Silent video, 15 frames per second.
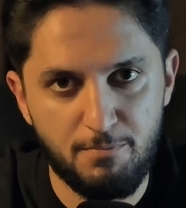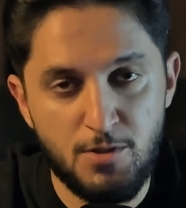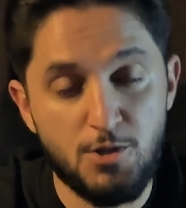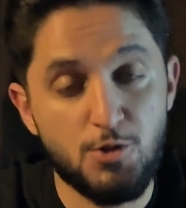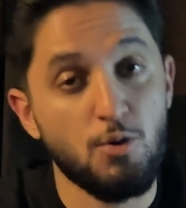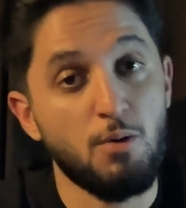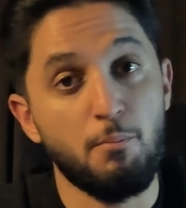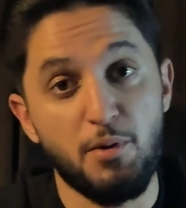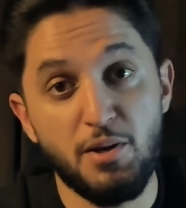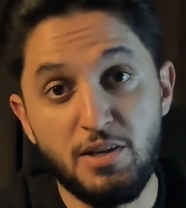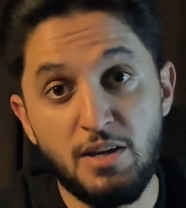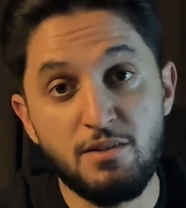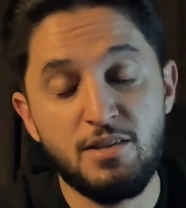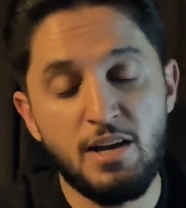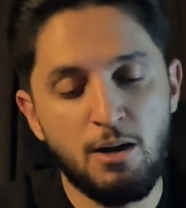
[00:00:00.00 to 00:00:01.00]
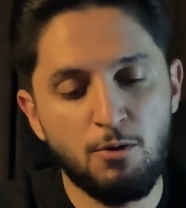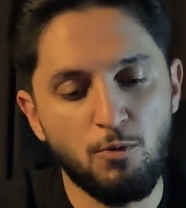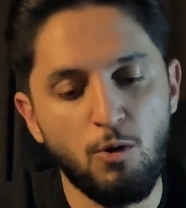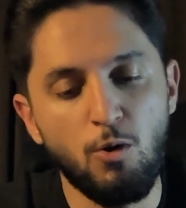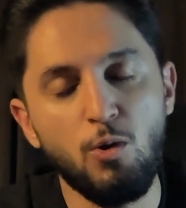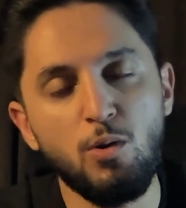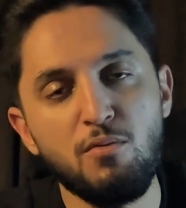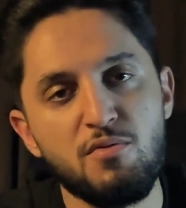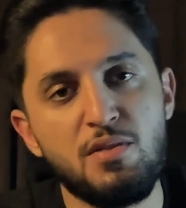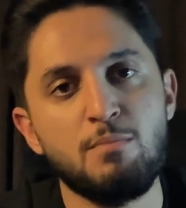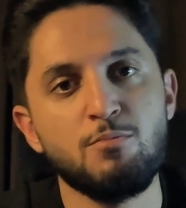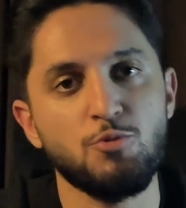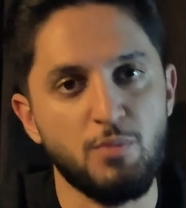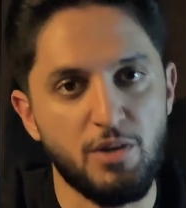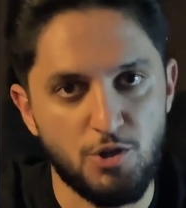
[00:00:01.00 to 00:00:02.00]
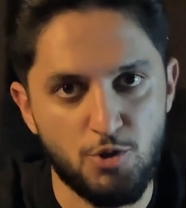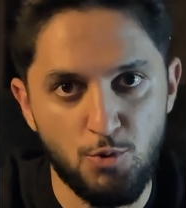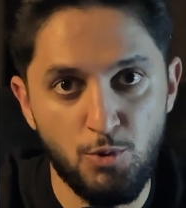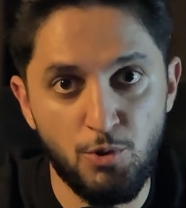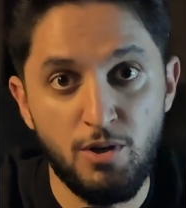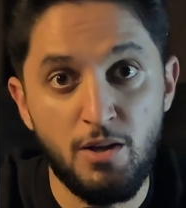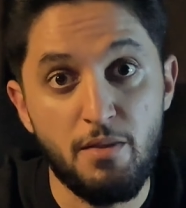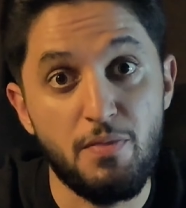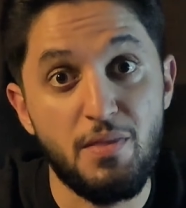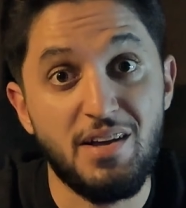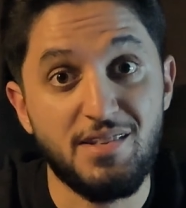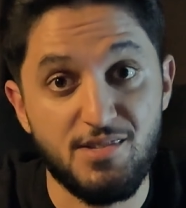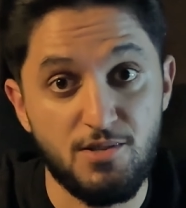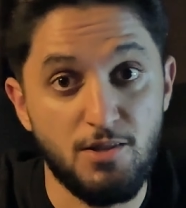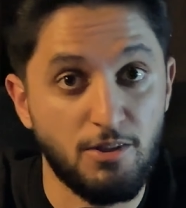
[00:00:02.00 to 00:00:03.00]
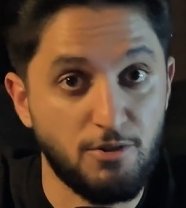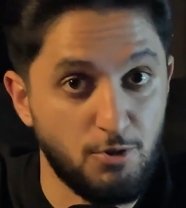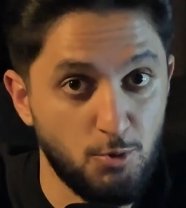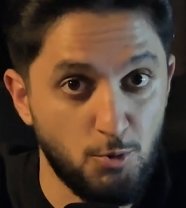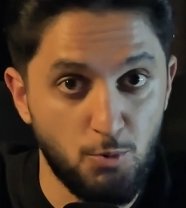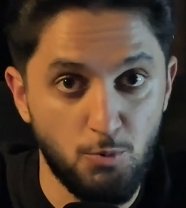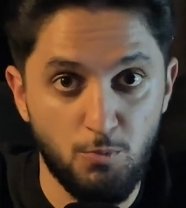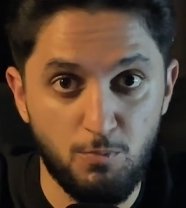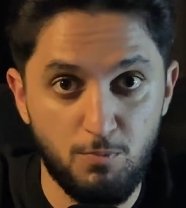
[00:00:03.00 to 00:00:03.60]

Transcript: So I'm breaking down all of them to make sure that's not you.